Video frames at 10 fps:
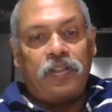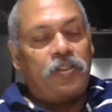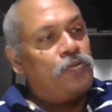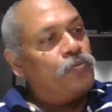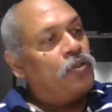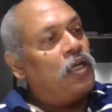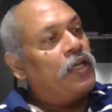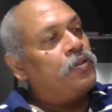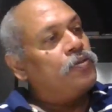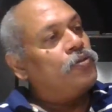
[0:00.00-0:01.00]
you would
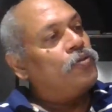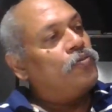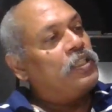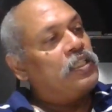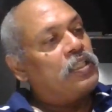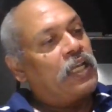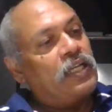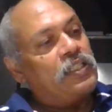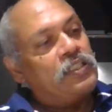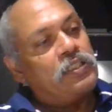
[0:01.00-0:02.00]
like to know whether
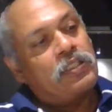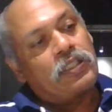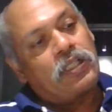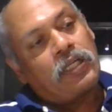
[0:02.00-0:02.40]
can this